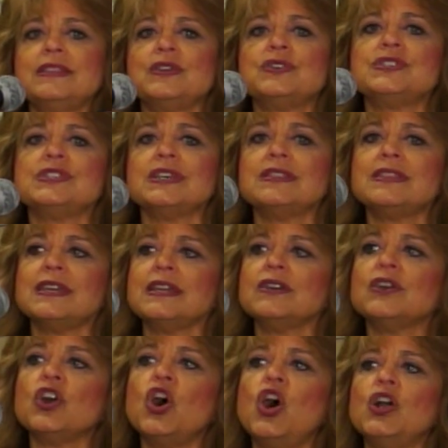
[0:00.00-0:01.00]
There's a
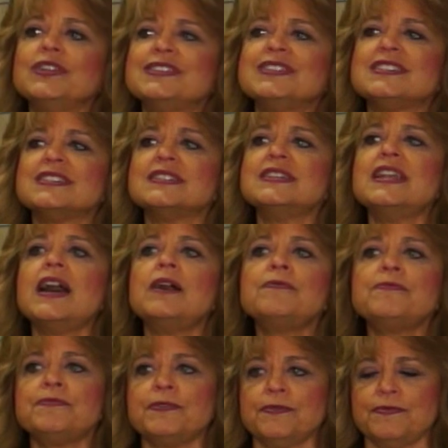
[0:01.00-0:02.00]
thing called
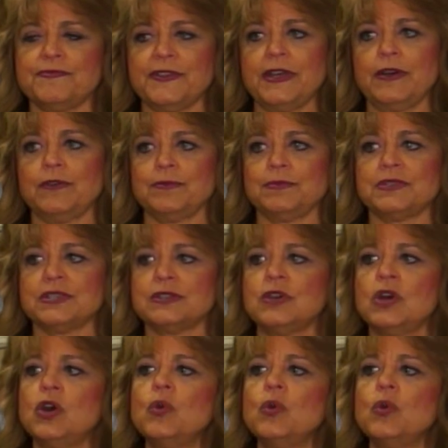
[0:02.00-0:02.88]
snuff films